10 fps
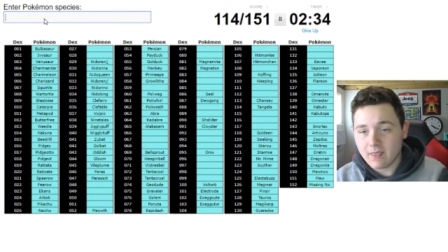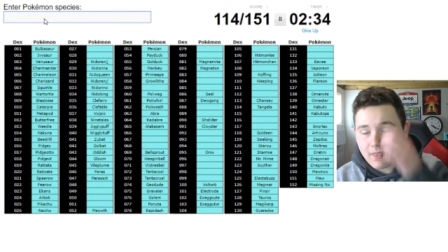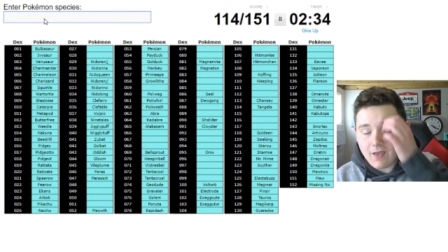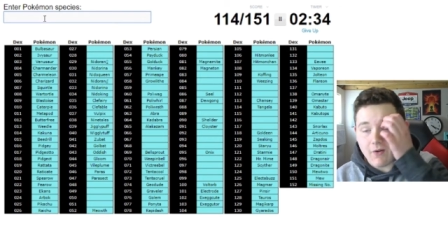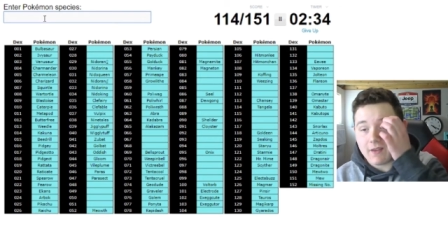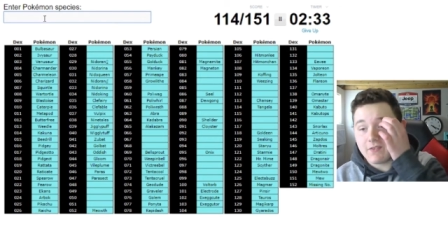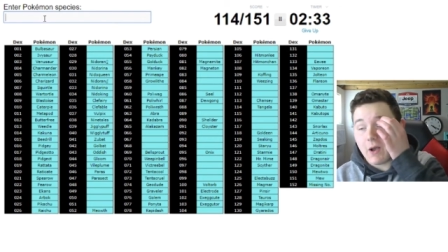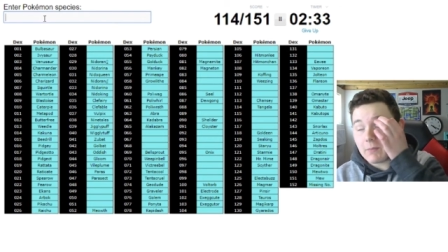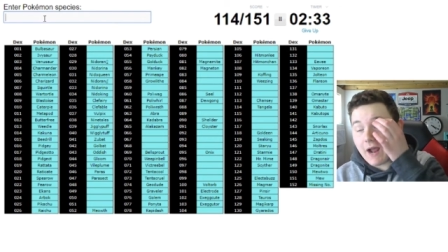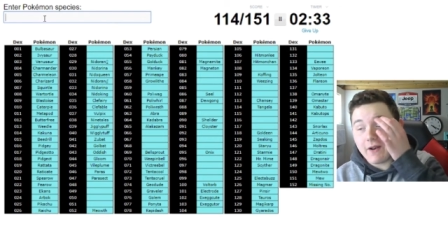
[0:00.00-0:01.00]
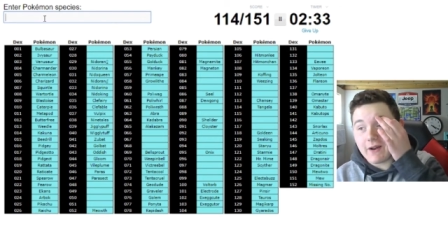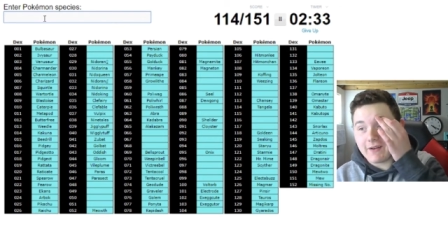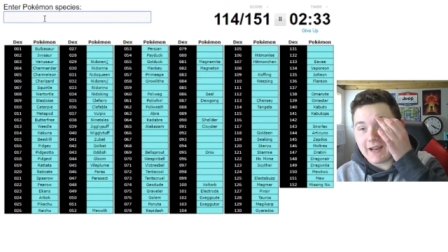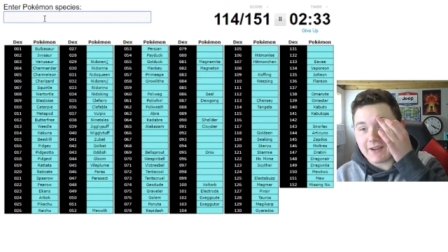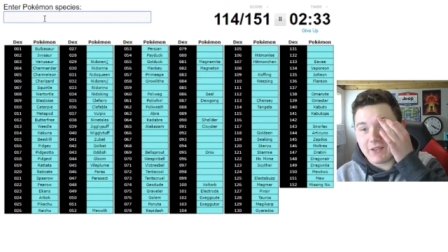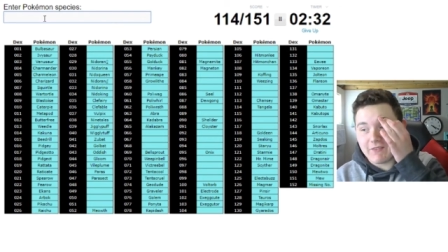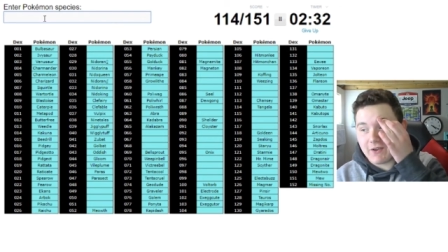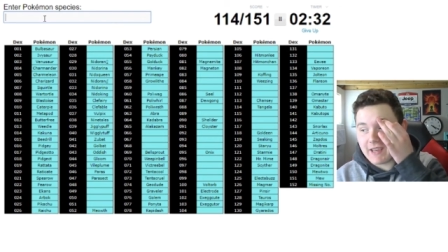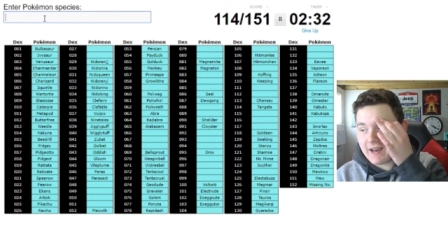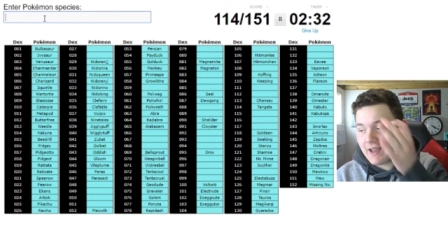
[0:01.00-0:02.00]
Alright, so I'm counting Aerodactyl even though
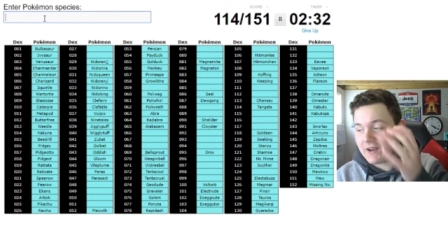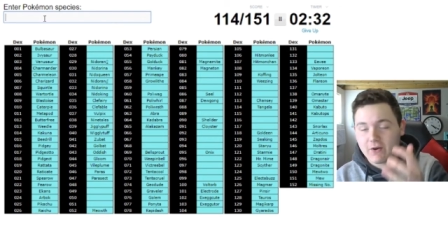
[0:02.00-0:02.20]
I don't